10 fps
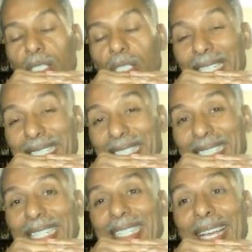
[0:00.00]

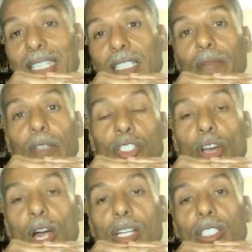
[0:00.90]
60 negatively
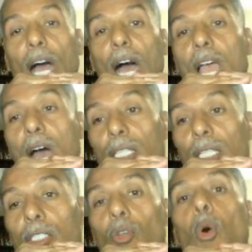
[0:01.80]
charged
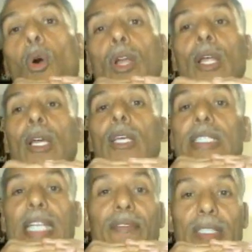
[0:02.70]
ions, or
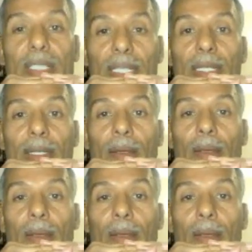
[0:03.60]
70